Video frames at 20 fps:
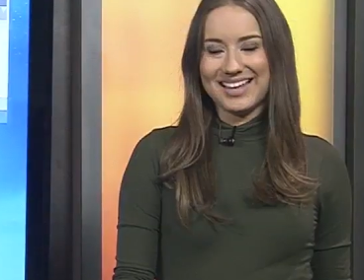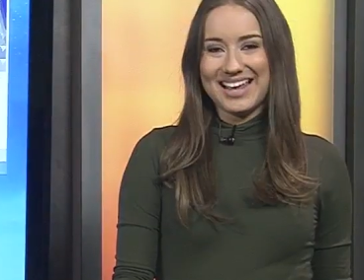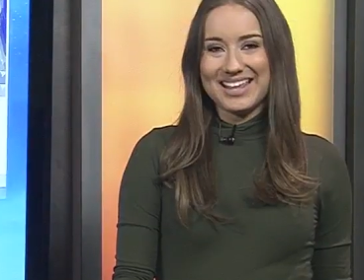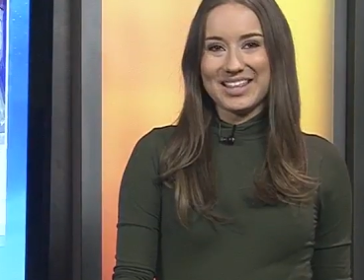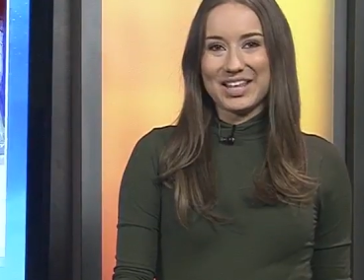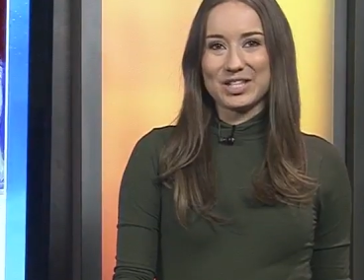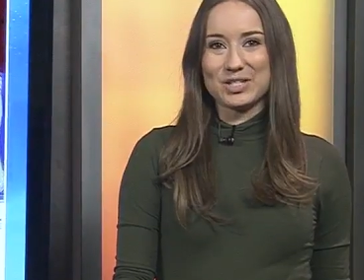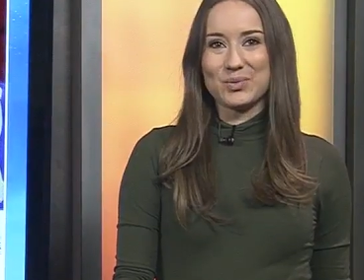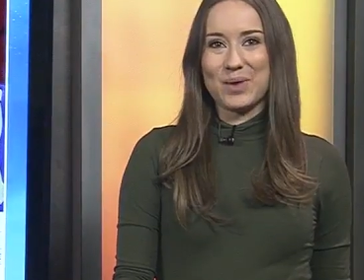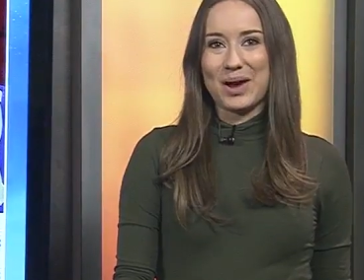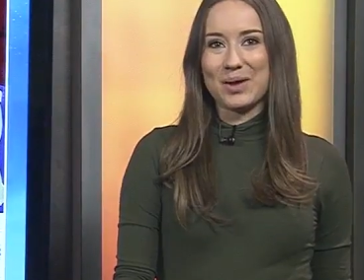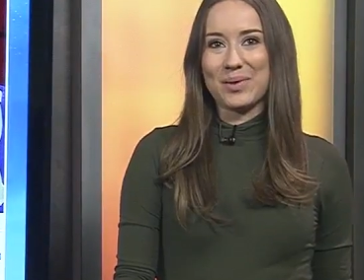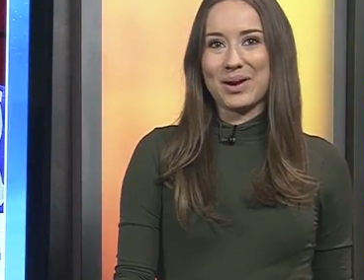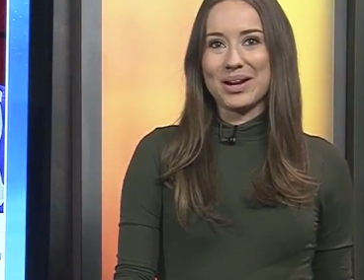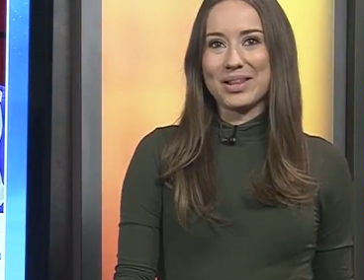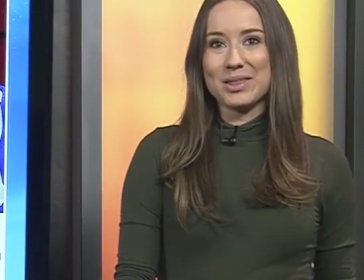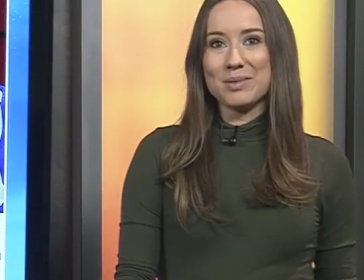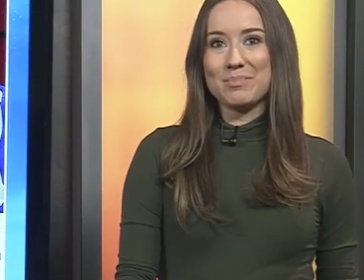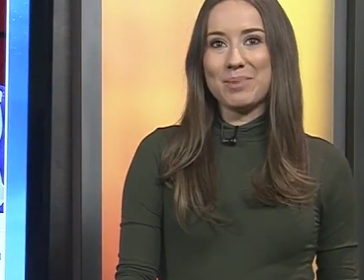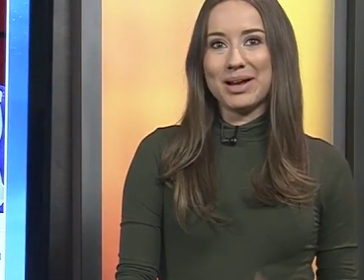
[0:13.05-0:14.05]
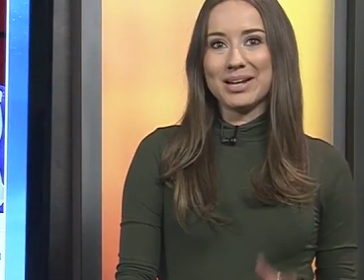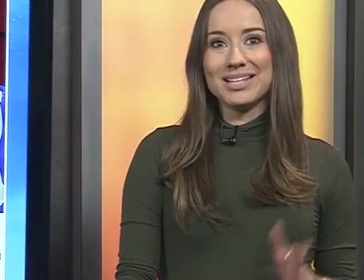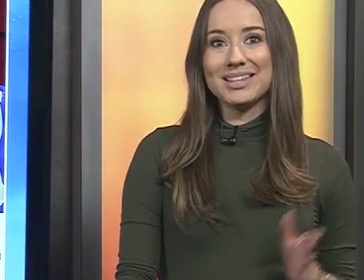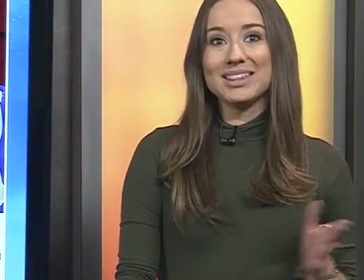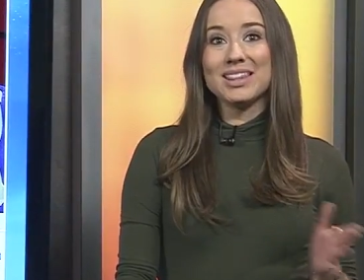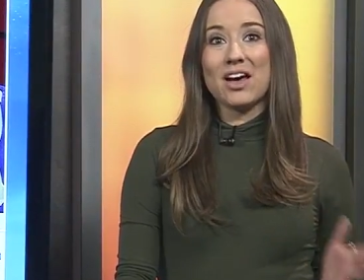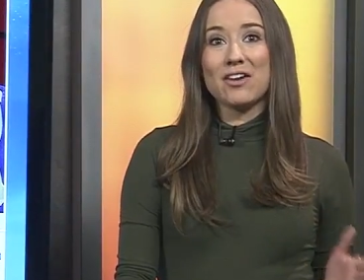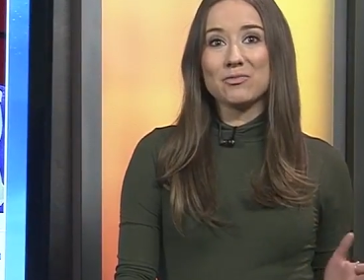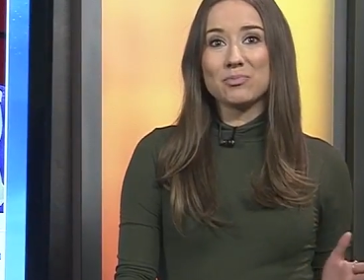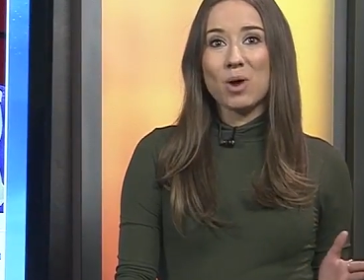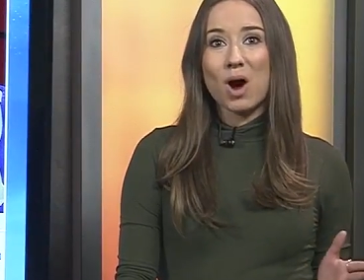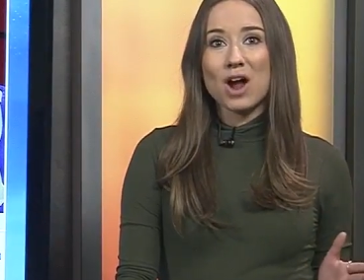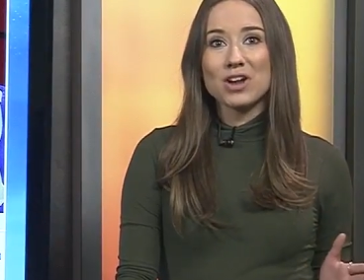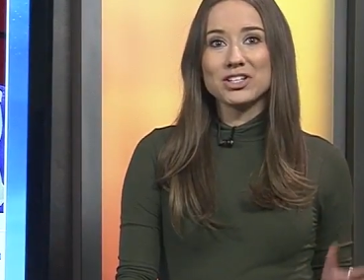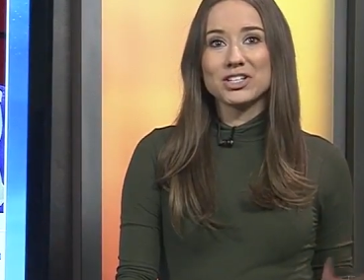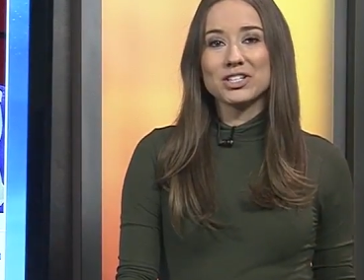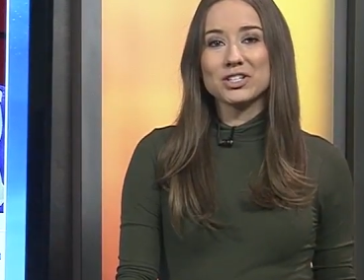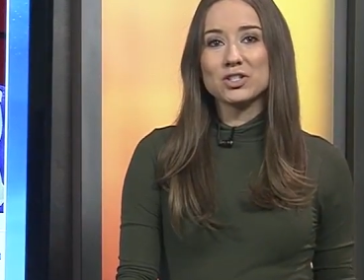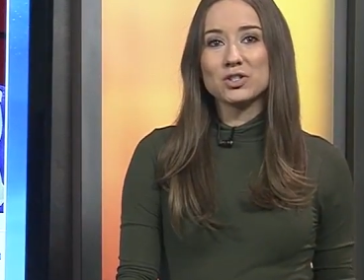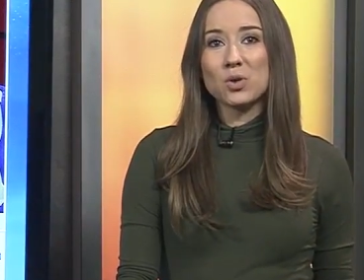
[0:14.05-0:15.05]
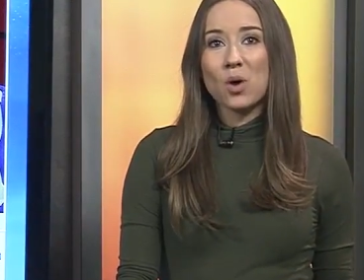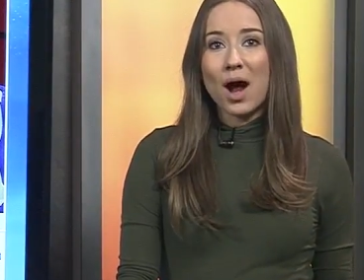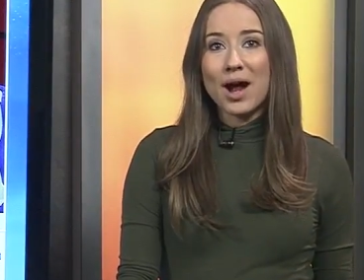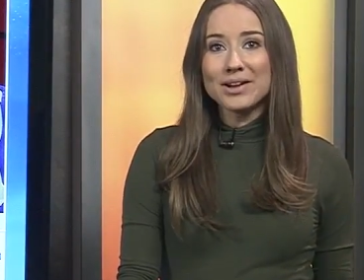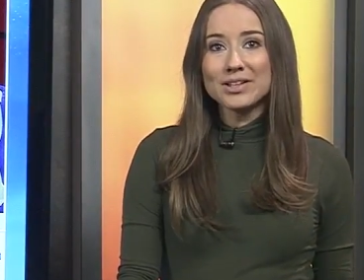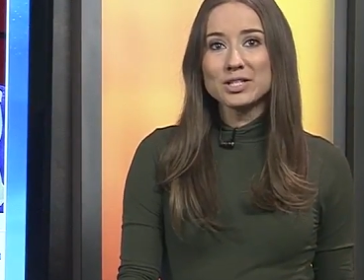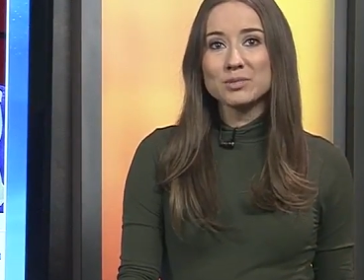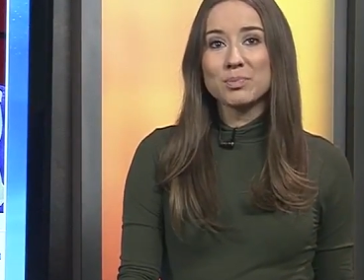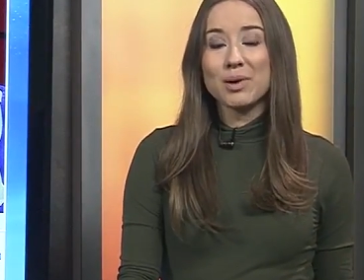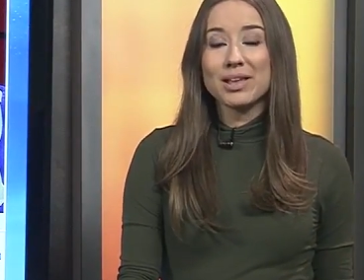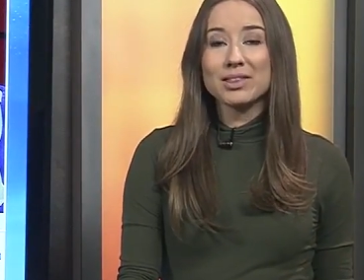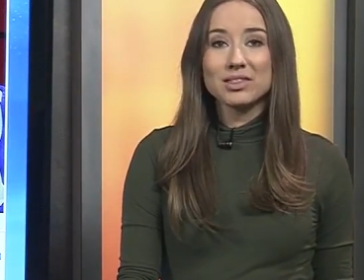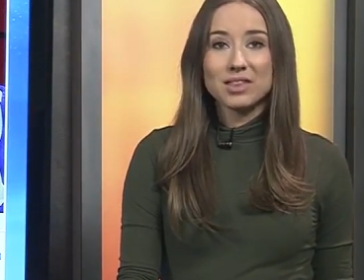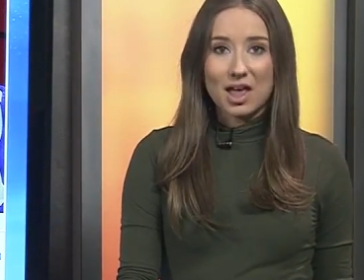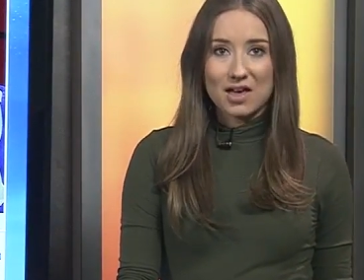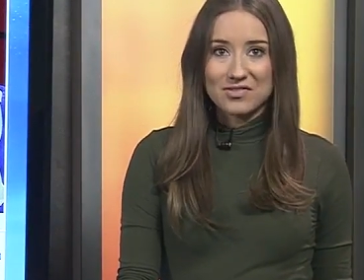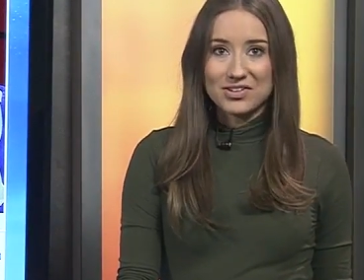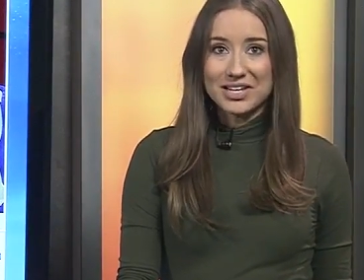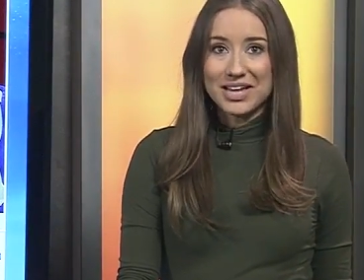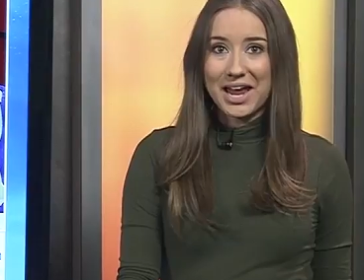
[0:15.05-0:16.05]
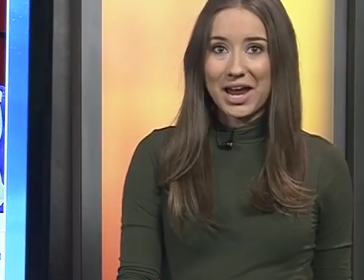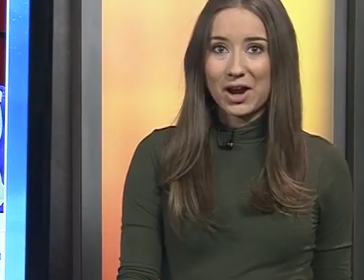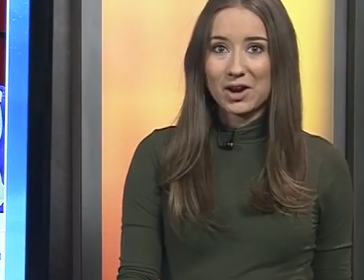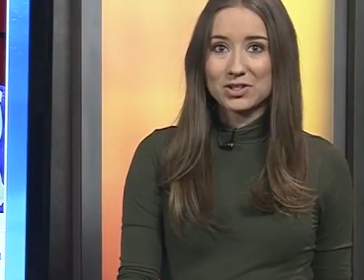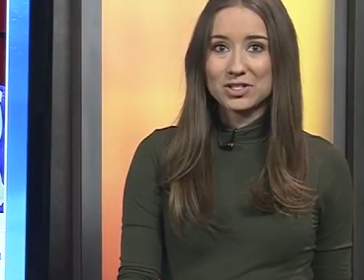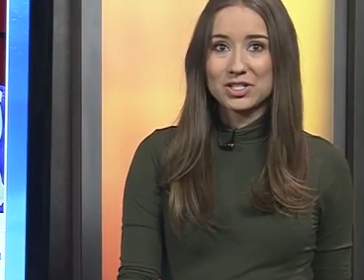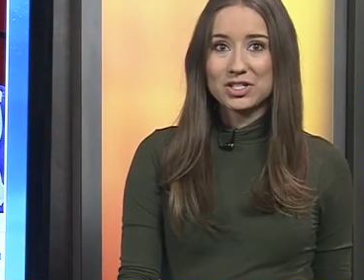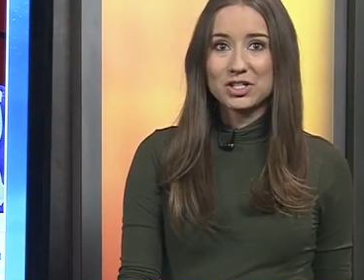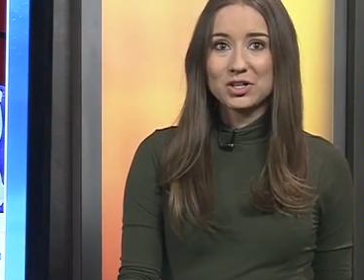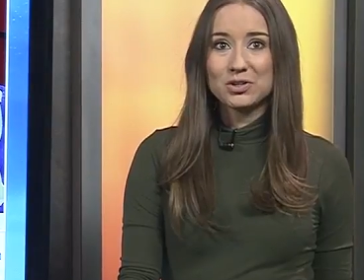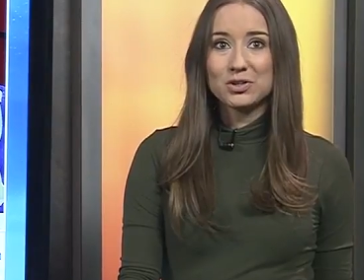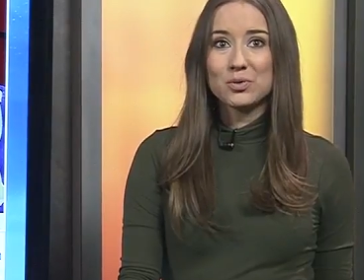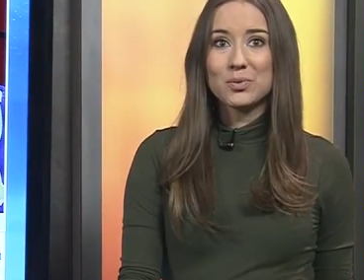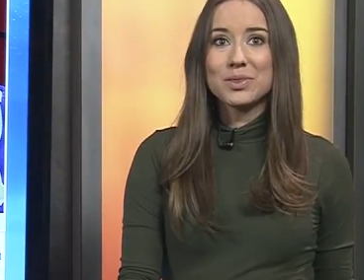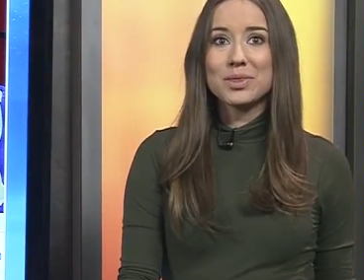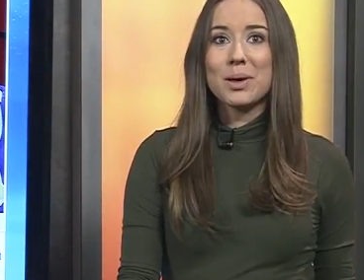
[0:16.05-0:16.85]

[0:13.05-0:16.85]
That's right, Rhiannon. The Bunny Love Project is trying to spread love and care to children with